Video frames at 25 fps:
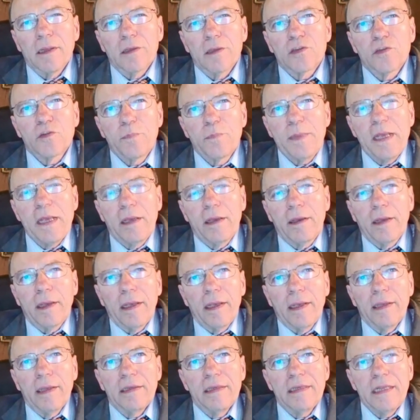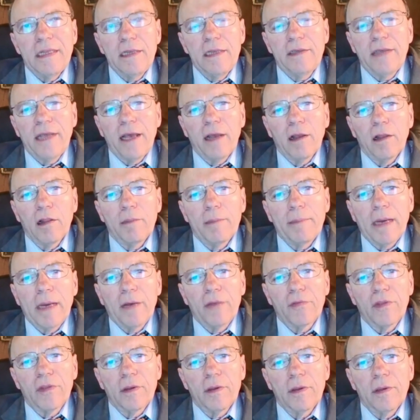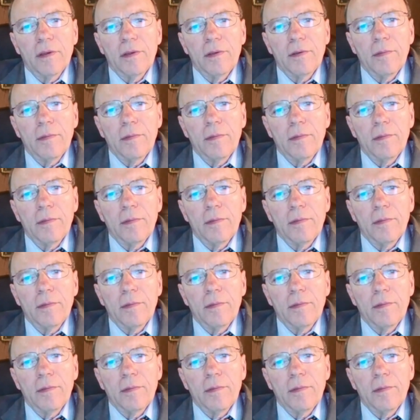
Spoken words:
speak in detail about the